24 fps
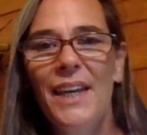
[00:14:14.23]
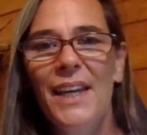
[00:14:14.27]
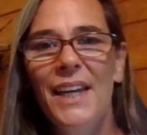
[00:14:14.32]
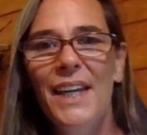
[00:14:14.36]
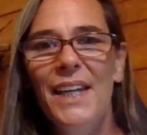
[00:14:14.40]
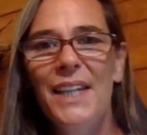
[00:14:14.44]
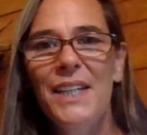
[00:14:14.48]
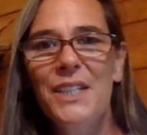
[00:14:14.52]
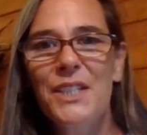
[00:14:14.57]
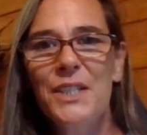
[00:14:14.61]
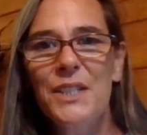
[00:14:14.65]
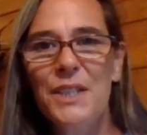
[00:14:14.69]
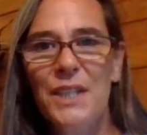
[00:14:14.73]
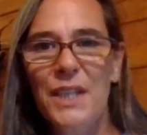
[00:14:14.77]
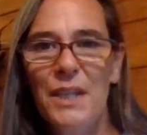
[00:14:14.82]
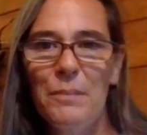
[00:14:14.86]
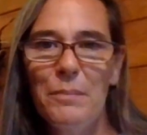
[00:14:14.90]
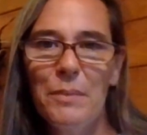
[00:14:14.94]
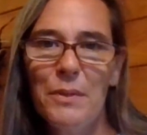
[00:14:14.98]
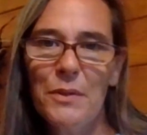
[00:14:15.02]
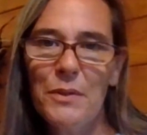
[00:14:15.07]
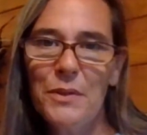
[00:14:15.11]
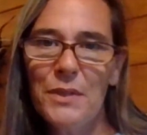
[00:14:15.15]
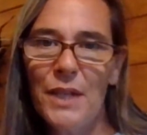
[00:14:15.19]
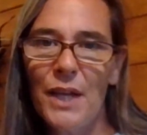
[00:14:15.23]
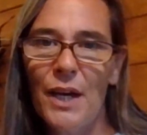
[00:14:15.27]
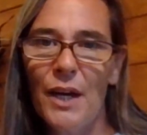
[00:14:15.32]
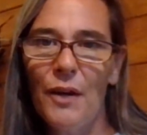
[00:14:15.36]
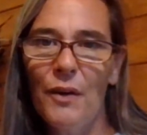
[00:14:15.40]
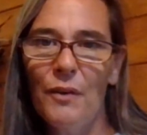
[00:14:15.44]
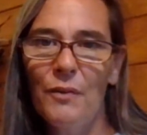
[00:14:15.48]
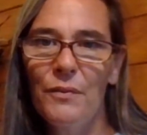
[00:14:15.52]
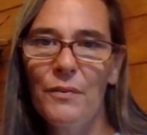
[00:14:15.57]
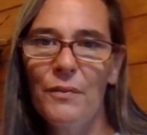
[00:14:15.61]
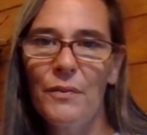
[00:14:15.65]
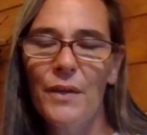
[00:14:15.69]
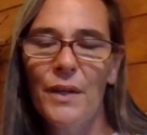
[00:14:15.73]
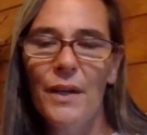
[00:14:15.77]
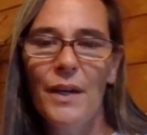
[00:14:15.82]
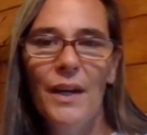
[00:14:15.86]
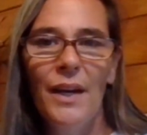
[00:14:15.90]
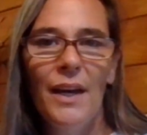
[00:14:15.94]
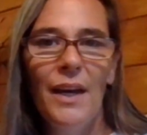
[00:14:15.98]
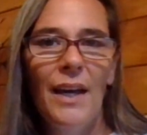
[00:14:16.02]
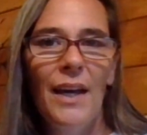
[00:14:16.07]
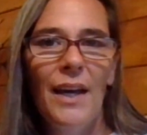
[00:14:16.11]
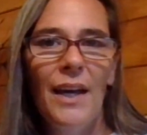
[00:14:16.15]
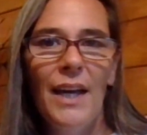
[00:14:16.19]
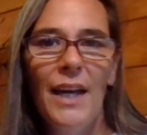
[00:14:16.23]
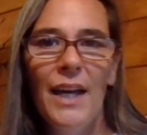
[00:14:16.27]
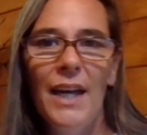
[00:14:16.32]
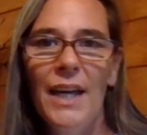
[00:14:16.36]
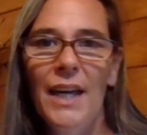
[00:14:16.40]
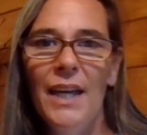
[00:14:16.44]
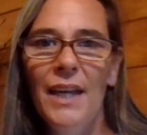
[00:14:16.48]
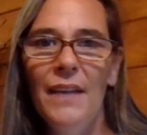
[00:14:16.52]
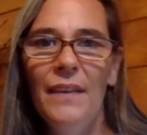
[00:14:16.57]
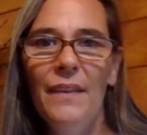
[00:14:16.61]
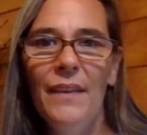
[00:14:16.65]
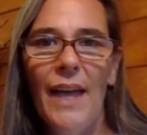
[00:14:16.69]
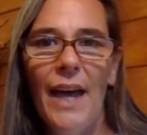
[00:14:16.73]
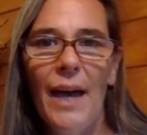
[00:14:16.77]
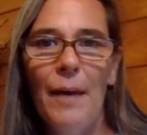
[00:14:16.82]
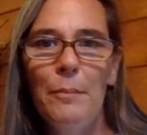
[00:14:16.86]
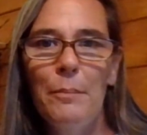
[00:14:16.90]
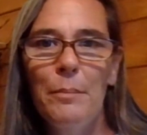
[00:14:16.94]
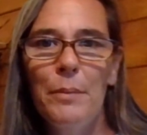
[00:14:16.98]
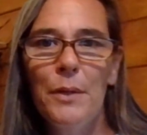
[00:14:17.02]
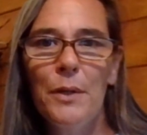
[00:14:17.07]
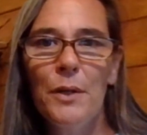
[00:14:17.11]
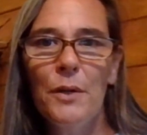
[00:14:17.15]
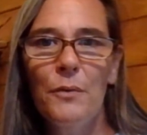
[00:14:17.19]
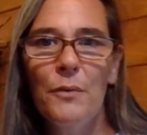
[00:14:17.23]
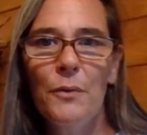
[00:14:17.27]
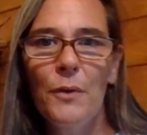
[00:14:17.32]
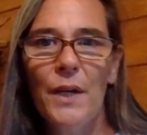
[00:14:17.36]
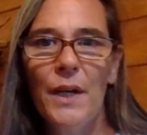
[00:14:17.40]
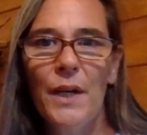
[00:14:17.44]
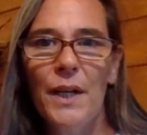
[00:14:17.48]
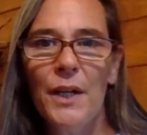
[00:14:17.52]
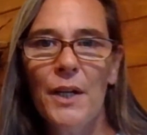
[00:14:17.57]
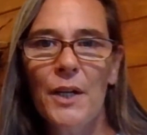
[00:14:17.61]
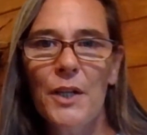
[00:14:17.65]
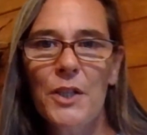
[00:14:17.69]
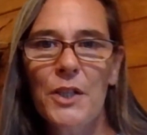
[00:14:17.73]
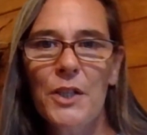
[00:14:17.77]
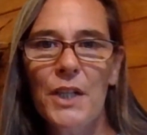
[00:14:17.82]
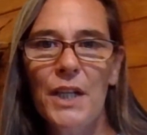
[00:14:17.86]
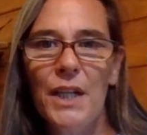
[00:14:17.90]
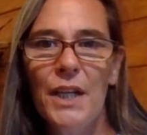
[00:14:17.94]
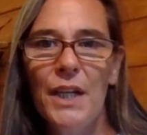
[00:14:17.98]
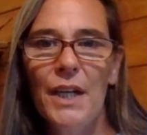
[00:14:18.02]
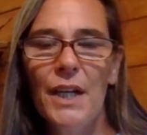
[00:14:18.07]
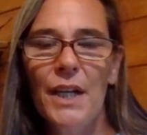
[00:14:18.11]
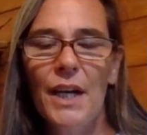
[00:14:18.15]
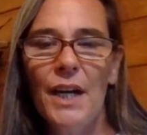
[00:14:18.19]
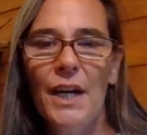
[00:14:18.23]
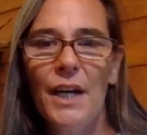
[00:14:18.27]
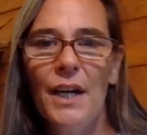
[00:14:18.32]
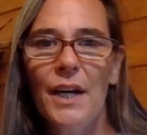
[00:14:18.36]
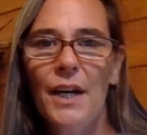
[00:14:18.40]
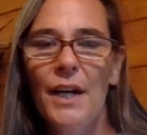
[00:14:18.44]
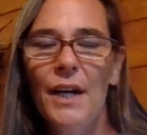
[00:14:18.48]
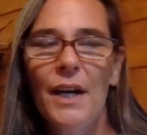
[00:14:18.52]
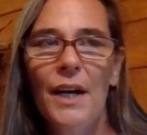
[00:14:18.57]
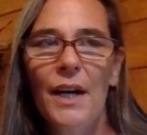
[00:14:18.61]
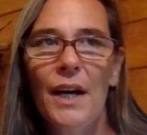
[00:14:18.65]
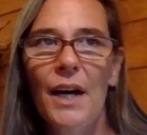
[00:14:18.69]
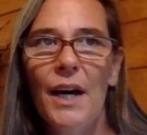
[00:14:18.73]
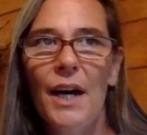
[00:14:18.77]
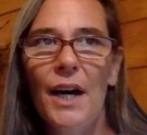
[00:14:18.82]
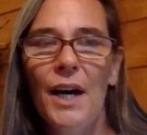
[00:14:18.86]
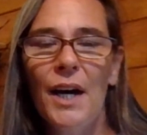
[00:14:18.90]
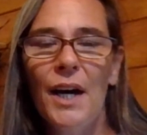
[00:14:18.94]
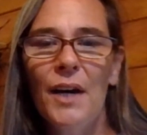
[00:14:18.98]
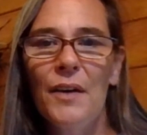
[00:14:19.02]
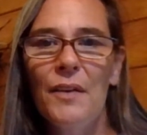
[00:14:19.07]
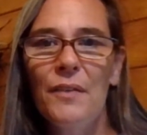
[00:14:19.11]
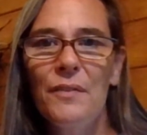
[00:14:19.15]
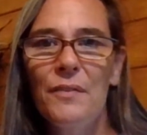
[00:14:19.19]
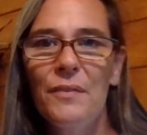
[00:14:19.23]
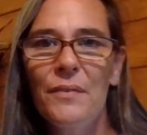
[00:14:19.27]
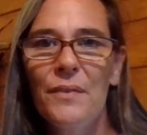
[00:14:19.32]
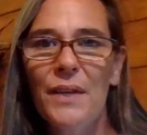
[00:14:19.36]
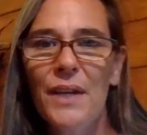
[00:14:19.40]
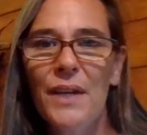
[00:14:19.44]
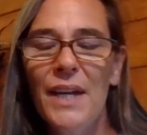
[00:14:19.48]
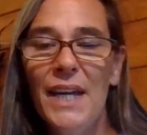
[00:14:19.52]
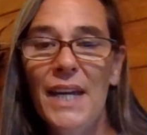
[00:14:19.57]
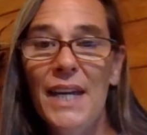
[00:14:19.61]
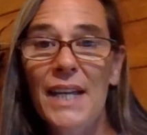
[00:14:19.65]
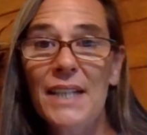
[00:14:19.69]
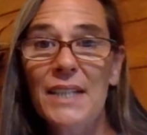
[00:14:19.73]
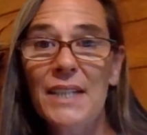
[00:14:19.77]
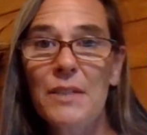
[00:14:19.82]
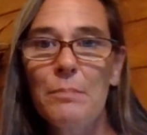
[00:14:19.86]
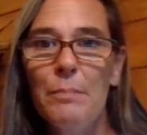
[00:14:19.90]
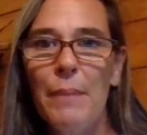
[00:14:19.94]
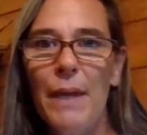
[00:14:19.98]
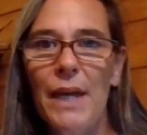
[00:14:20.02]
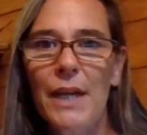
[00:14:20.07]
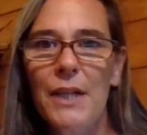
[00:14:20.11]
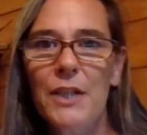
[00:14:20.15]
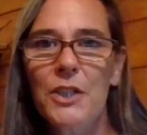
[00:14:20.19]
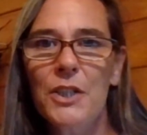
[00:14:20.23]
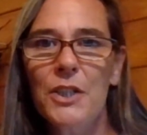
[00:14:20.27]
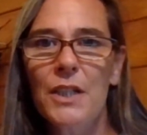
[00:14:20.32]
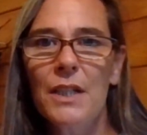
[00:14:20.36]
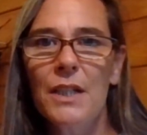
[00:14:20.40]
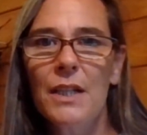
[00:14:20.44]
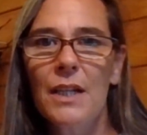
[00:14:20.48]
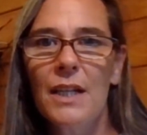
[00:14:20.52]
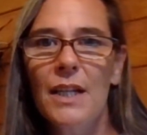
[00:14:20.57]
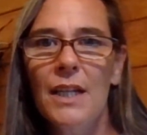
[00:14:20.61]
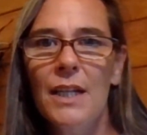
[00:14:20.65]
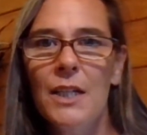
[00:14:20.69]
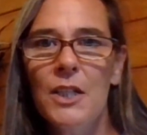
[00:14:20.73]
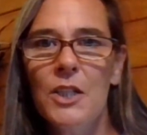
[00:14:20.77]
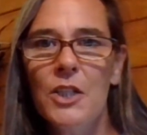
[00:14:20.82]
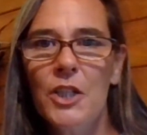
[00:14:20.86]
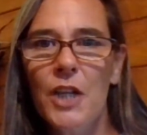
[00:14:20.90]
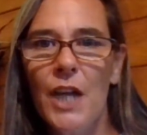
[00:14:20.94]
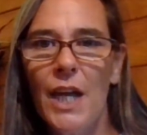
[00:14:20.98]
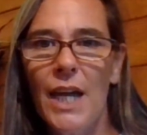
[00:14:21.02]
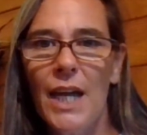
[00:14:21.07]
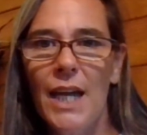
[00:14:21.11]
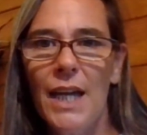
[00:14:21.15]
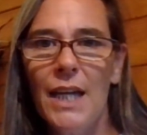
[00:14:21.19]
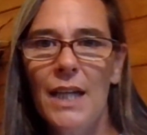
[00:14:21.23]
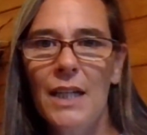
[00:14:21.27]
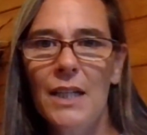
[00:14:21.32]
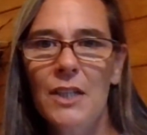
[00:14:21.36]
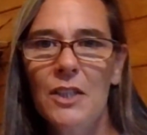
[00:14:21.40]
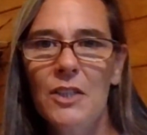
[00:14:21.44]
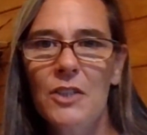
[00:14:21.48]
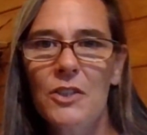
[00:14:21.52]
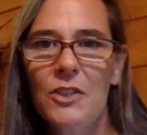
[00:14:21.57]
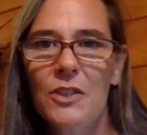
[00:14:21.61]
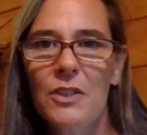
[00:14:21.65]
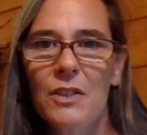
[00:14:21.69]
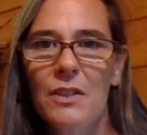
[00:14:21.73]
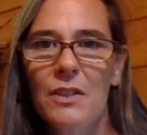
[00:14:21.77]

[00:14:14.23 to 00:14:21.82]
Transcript: and just keep yourself in that beautiful energy of expansion and change